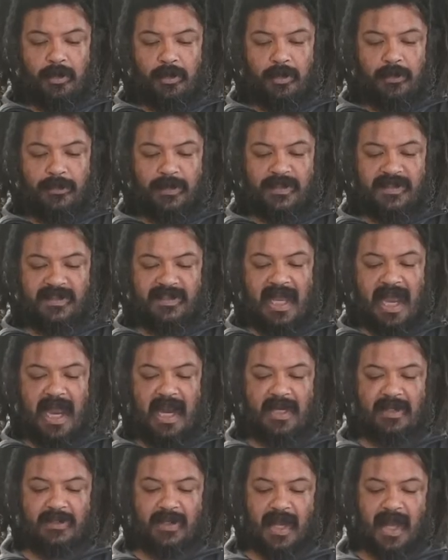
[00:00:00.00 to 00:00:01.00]
The
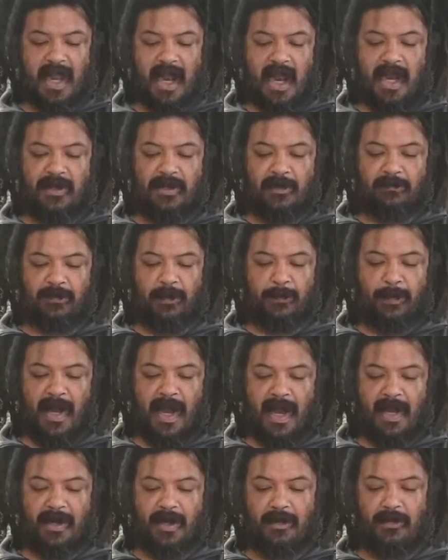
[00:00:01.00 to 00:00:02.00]
height of the
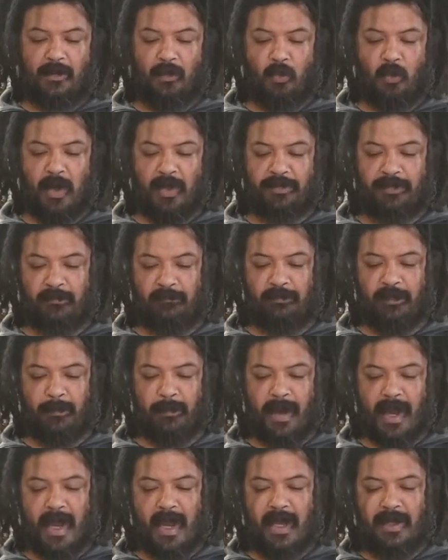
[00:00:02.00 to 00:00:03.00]
pot and the width of the
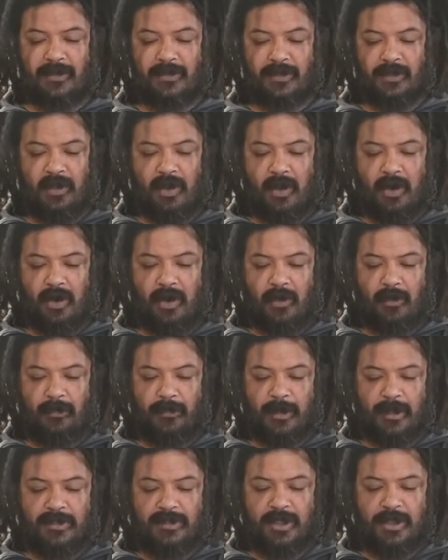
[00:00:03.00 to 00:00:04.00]
pot are
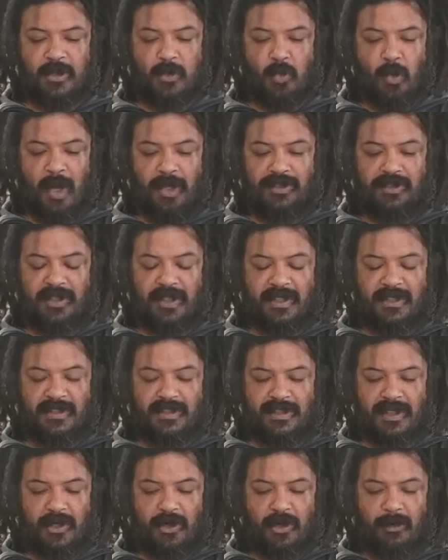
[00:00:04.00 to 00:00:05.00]
things that you want to
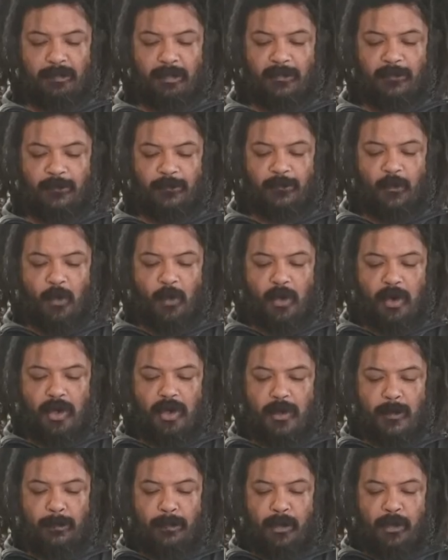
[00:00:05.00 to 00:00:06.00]
consider before
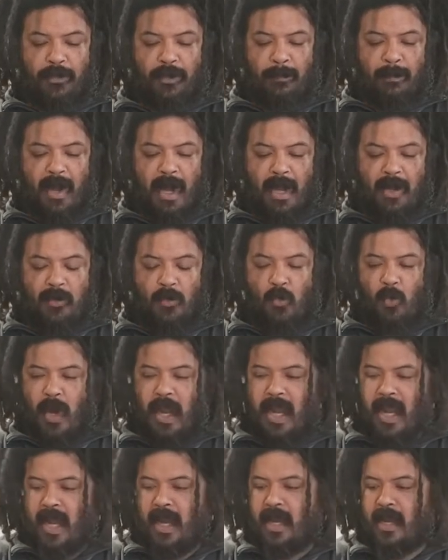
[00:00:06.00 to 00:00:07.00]
you put the pot
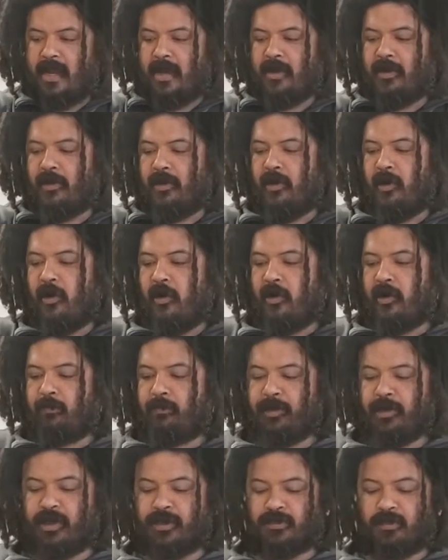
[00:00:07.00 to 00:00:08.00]
away,
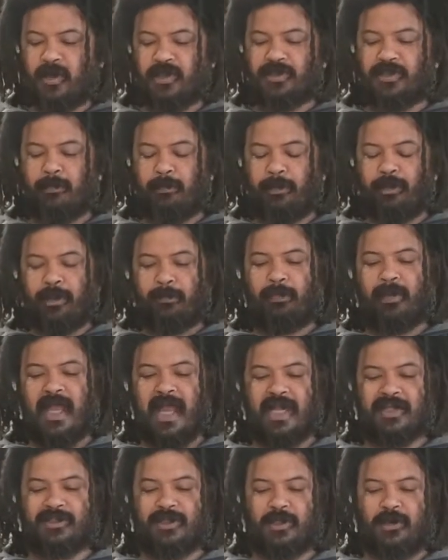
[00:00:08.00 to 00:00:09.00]
because once you put the
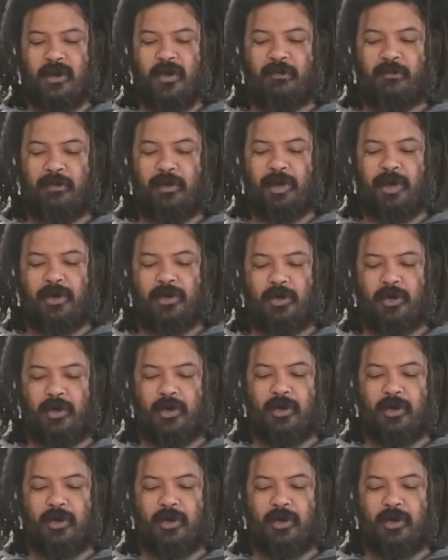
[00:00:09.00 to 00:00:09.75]
plastic over it or